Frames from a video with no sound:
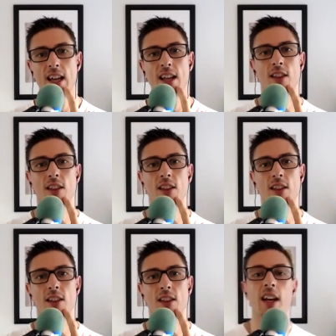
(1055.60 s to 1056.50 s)
the
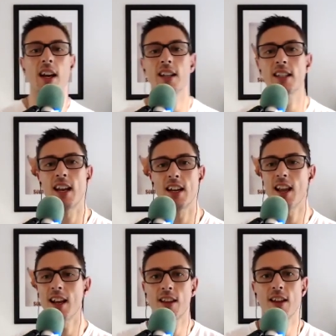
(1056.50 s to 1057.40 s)
sooner we can understand
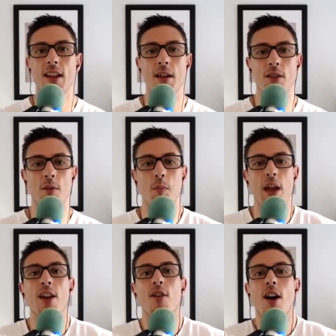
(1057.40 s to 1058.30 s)
that the the
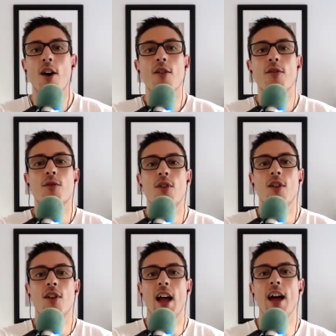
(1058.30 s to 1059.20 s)
better our
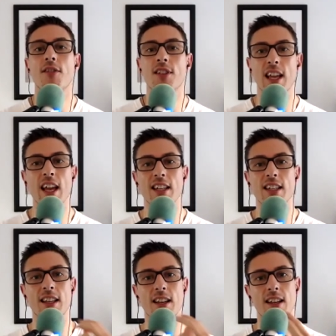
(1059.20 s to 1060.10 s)
overall lives get
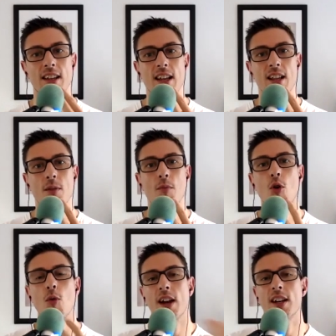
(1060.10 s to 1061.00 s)
and the the more
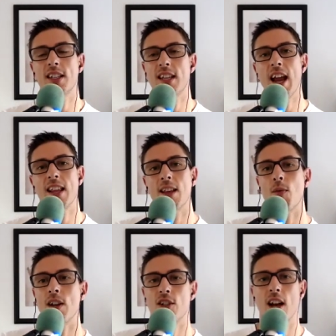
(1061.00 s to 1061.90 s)
we understand that
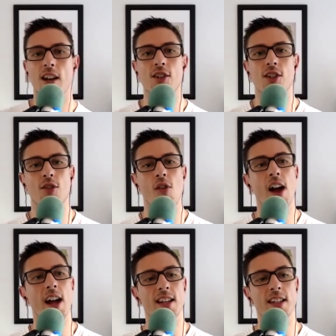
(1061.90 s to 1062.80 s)
when challenges
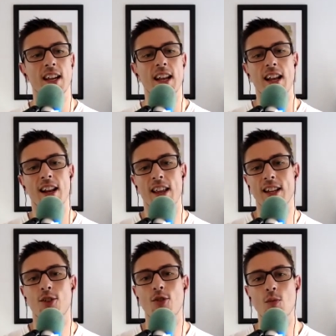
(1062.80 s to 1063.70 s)
arise
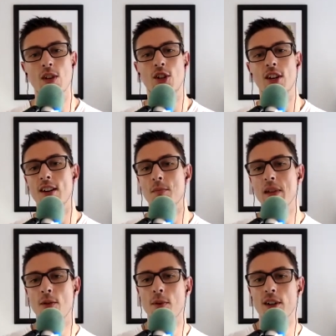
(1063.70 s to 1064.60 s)
that's we should be
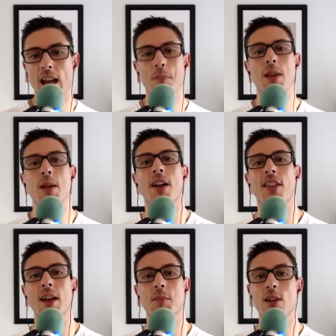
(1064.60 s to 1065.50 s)
almost happy about
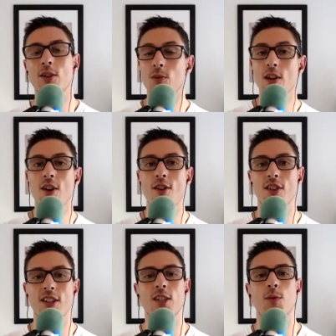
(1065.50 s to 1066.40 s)
that because we know
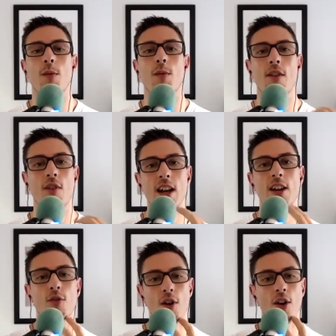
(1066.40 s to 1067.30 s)
this is where we really
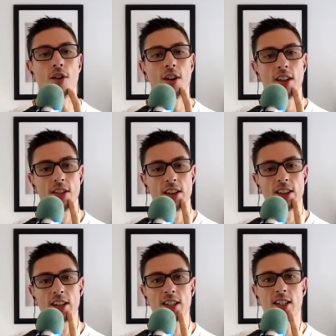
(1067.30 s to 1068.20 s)
grow and i think
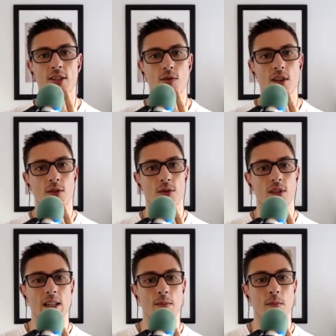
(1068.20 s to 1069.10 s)
that's his real
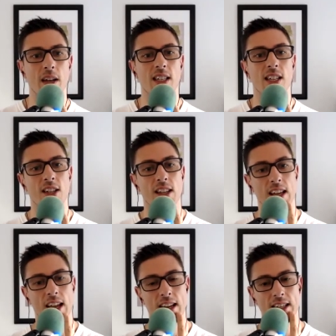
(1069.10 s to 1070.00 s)
deep message
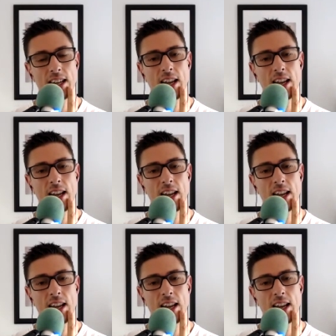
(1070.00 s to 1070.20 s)
there and